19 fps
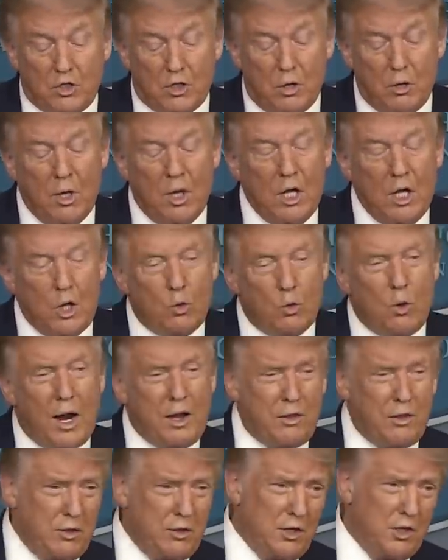So
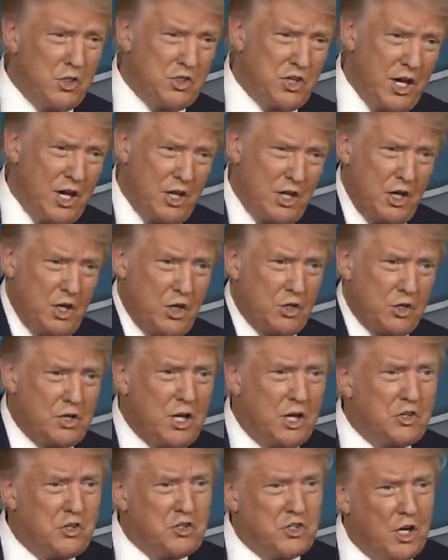rather than sending your
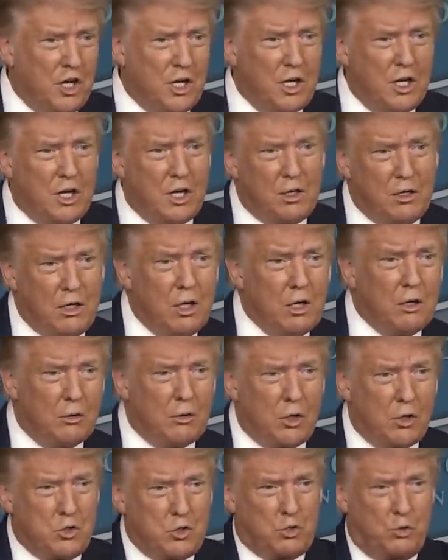tests in and, you know,
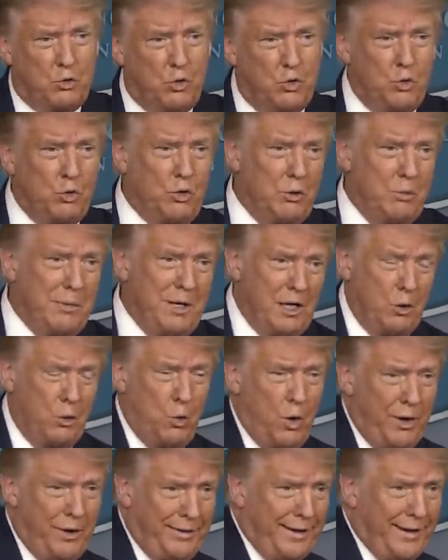goes through the mail
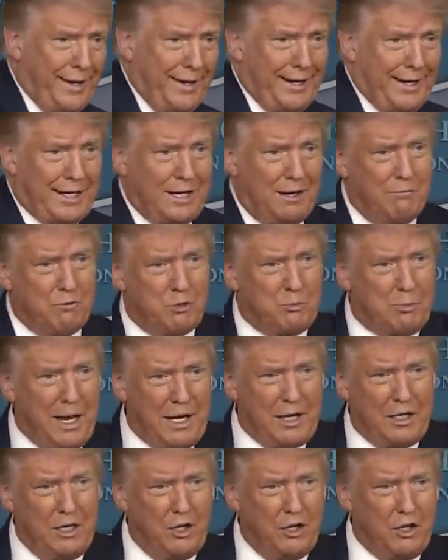one day, comes
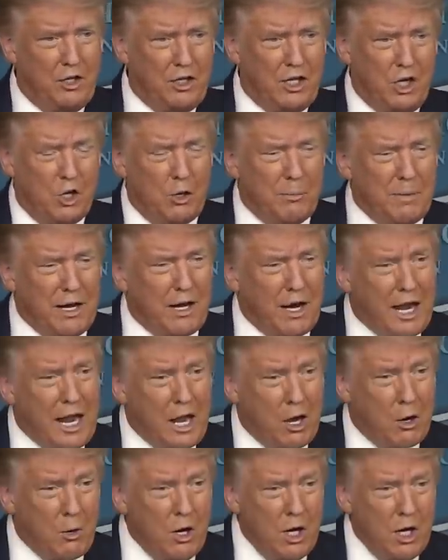back another day, no matter
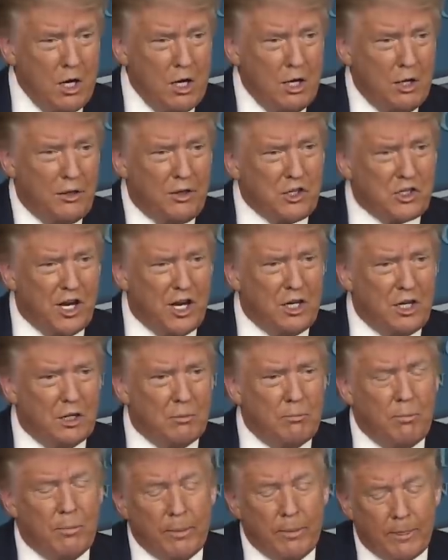how they send
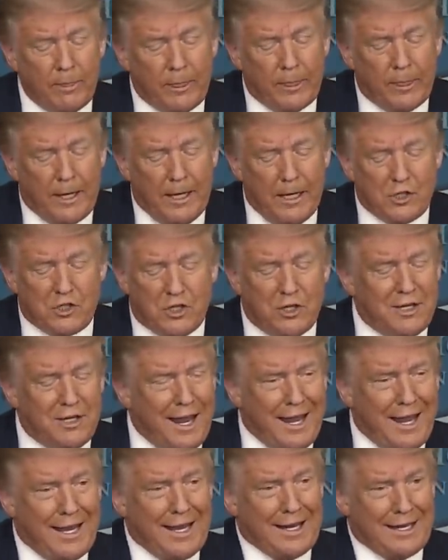them, it's a
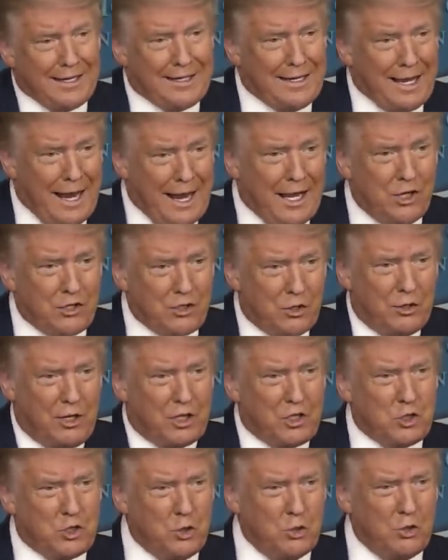day and a day. So
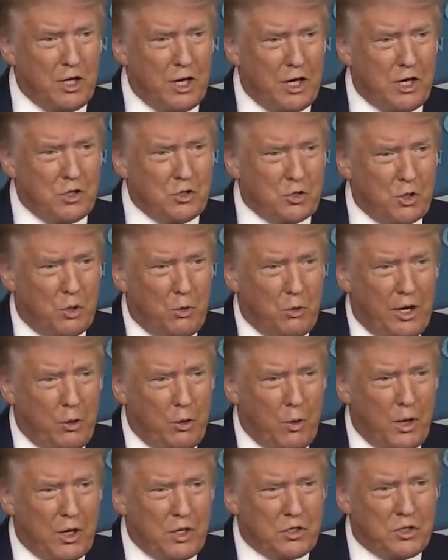that's two days already
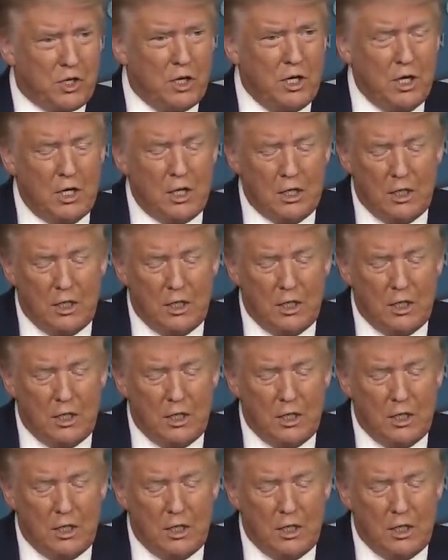wasted.